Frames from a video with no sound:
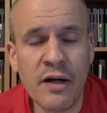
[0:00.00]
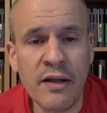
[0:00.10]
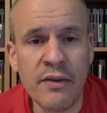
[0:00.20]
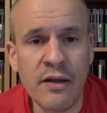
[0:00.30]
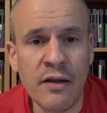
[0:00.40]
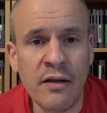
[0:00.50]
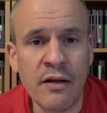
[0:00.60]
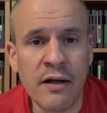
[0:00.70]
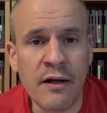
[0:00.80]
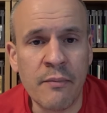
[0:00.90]
and then
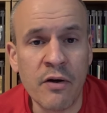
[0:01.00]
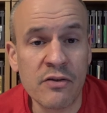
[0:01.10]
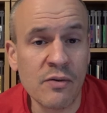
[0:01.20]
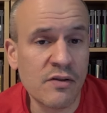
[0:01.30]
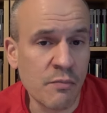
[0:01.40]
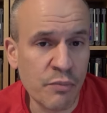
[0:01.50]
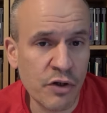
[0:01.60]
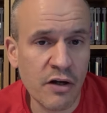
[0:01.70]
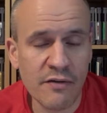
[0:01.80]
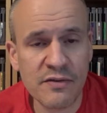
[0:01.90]
also hit some
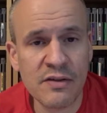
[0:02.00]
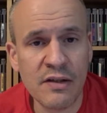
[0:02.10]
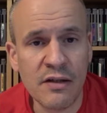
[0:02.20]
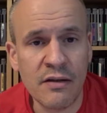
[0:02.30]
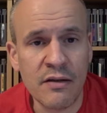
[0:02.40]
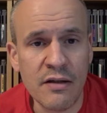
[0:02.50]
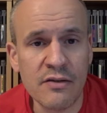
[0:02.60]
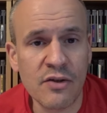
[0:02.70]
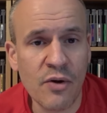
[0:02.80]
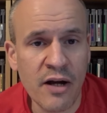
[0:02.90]
book offs in the
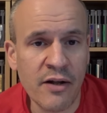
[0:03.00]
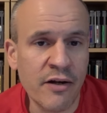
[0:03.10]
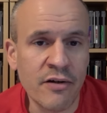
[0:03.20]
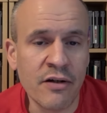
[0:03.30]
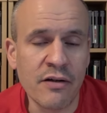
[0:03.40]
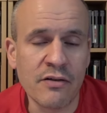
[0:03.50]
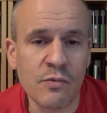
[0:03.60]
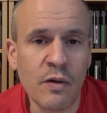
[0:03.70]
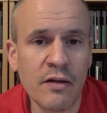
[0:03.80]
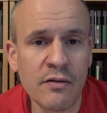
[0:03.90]
SoCal area
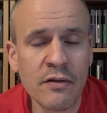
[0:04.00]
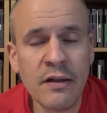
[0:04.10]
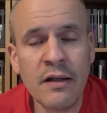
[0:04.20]
as well.